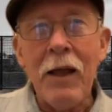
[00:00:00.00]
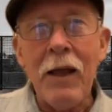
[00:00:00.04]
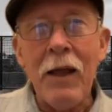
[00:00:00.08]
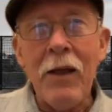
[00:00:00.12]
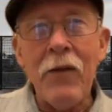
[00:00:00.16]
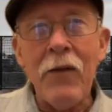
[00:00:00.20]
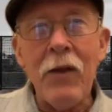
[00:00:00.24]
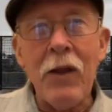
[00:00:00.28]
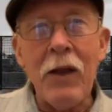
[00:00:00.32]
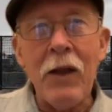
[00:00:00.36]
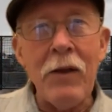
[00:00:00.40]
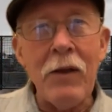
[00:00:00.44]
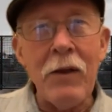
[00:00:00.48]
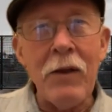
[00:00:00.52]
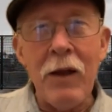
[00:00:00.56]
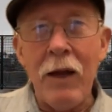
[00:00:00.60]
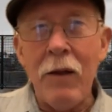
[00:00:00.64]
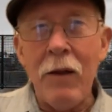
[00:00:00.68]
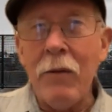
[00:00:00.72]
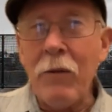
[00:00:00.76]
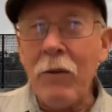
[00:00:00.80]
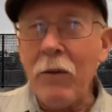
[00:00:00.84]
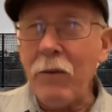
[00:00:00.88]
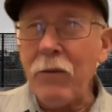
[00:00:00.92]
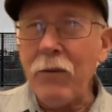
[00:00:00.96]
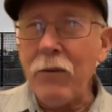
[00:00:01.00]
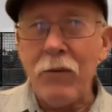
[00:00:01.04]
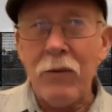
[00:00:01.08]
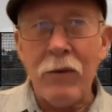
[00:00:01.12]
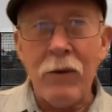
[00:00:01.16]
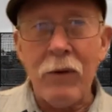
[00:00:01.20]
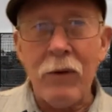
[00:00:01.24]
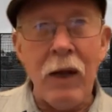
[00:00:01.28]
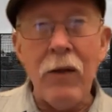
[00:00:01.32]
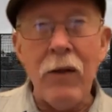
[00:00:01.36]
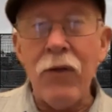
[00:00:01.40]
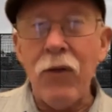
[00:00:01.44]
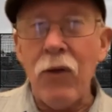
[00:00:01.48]
and then I
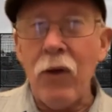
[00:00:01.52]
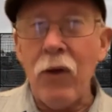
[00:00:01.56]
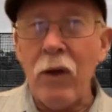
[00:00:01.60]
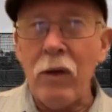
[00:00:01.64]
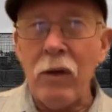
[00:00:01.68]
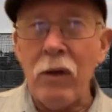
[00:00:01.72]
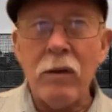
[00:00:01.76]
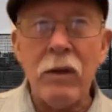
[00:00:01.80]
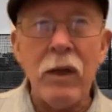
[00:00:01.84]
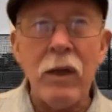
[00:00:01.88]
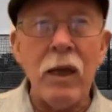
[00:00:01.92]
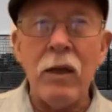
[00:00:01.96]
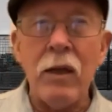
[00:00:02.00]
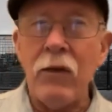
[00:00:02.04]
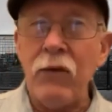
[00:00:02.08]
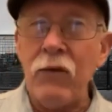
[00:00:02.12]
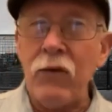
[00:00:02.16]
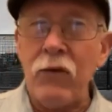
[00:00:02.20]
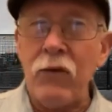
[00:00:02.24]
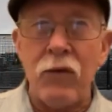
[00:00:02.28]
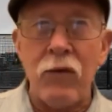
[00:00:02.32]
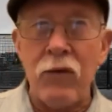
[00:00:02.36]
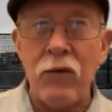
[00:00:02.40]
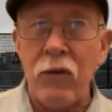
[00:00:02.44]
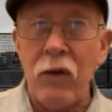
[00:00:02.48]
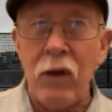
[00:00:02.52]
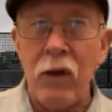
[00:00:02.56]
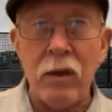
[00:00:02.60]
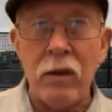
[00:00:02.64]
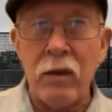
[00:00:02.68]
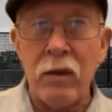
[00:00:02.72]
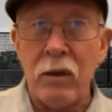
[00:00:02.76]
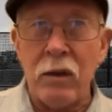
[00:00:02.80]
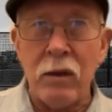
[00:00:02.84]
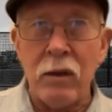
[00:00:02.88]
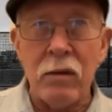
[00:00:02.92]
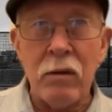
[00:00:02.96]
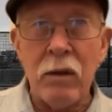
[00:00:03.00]
was, I thought, okay, this is just not
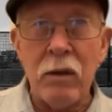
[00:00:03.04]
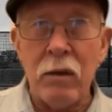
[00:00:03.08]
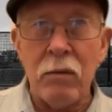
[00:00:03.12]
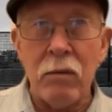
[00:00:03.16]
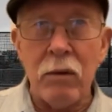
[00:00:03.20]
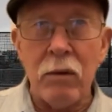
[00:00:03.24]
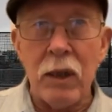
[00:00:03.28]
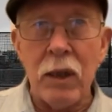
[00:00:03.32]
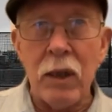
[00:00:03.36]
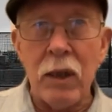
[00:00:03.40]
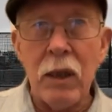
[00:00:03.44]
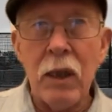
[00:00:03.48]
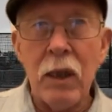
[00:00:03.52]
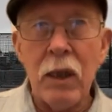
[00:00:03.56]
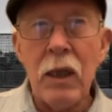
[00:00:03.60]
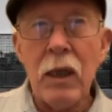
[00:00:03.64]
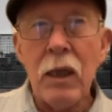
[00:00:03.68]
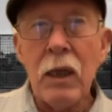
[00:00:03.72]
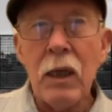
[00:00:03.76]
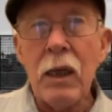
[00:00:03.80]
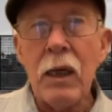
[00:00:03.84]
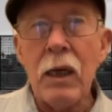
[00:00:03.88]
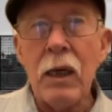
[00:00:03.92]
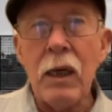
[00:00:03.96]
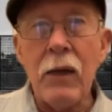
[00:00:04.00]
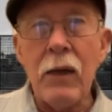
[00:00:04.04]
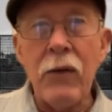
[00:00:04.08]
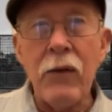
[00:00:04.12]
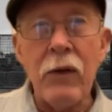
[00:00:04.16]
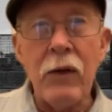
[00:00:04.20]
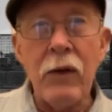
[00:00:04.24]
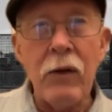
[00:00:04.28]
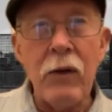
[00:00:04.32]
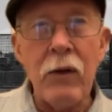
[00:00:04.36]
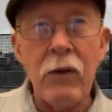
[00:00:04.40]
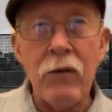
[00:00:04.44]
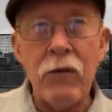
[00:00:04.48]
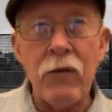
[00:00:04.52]
going to go anywhere.
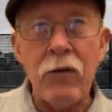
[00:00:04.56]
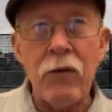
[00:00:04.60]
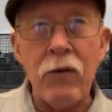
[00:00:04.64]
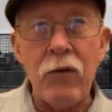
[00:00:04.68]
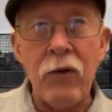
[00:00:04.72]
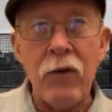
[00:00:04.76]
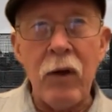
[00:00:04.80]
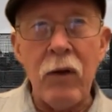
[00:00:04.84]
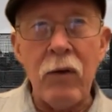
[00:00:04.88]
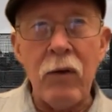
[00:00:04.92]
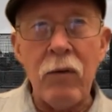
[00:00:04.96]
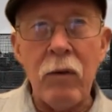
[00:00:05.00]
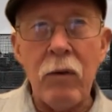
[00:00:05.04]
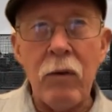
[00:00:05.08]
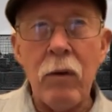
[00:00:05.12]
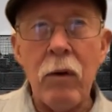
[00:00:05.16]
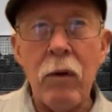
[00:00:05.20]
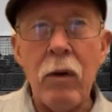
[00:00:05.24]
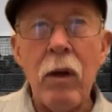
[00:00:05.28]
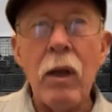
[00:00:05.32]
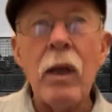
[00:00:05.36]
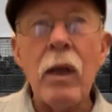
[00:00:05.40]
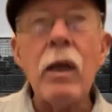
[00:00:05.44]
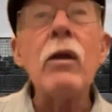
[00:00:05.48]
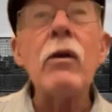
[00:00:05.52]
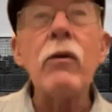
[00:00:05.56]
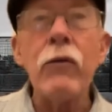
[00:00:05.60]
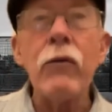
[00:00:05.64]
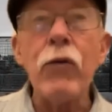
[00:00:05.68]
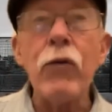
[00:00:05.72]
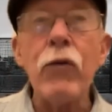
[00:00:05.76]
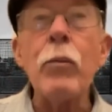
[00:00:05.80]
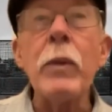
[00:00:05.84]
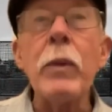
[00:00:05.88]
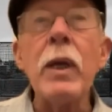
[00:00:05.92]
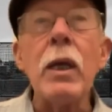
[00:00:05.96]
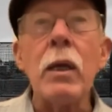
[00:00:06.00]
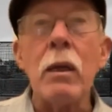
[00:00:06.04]
And she says,
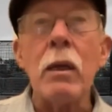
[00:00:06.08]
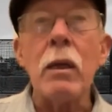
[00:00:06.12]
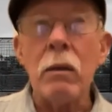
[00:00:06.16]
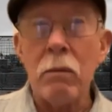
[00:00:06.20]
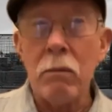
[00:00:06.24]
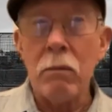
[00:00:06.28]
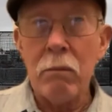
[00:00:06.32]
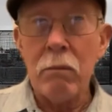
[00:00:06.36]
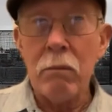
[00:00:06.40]
interview me.